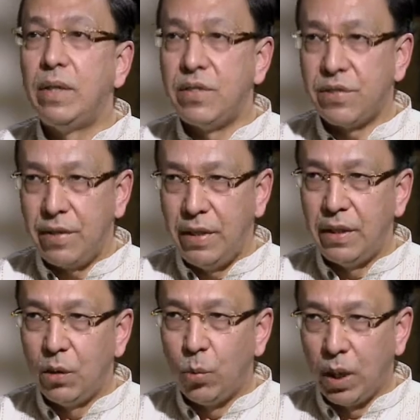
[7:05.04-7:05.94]
else
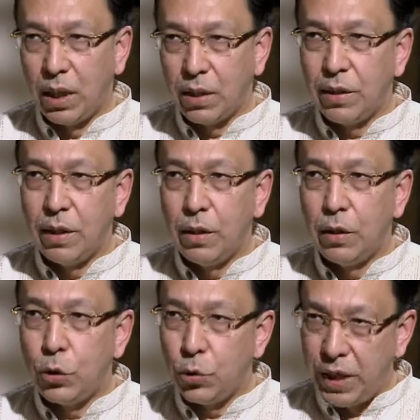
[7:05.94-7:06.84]
in the world
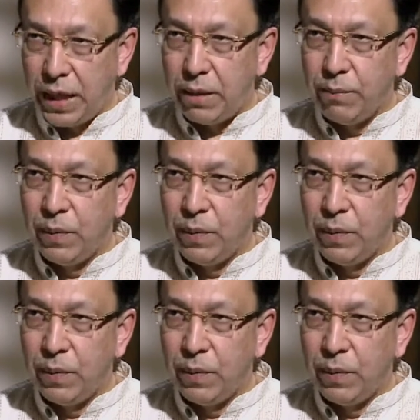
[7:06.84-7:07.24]
today.